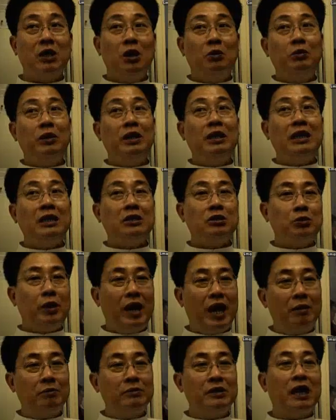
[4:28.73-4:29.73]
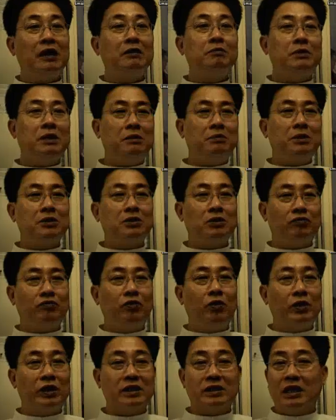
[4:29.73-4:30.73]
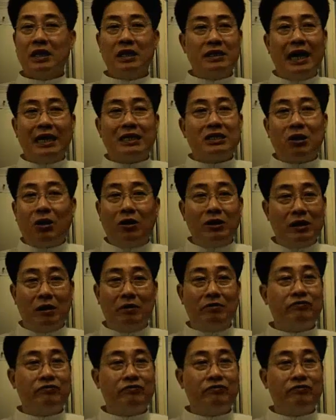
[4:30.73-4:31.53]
We need to help young people to focus. That's all